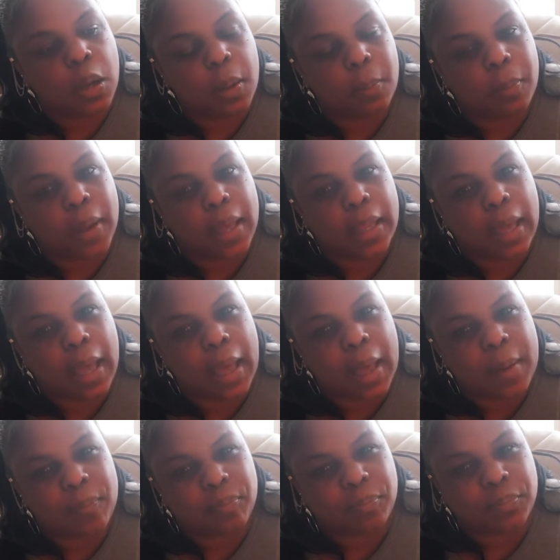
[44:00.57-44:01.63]
But
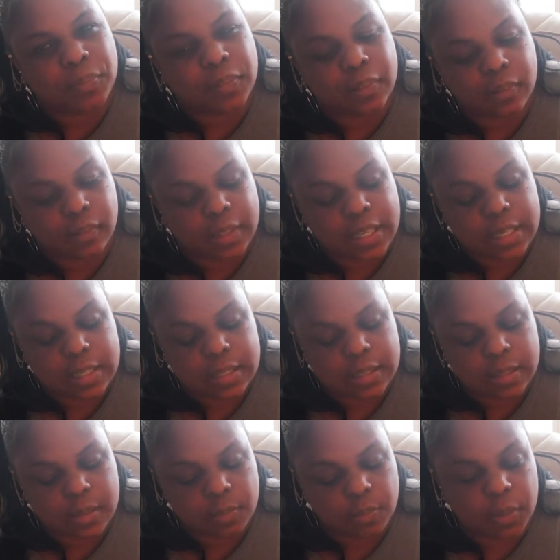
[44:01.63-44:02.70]

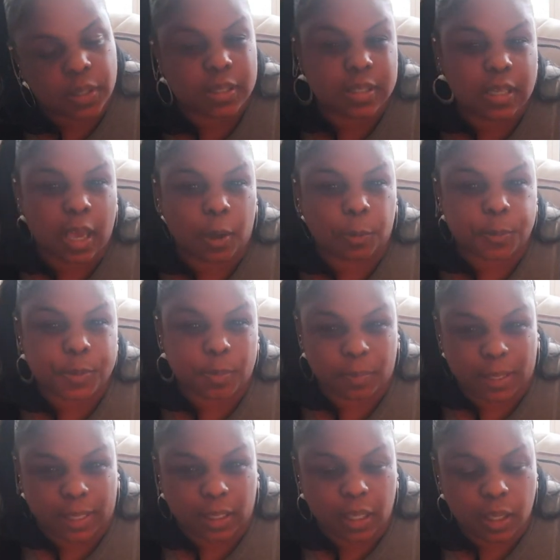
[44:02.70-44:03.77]
these books helped
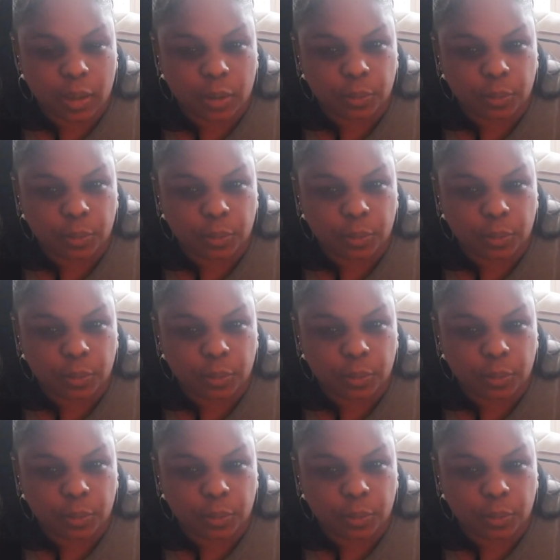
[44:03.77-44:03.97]
me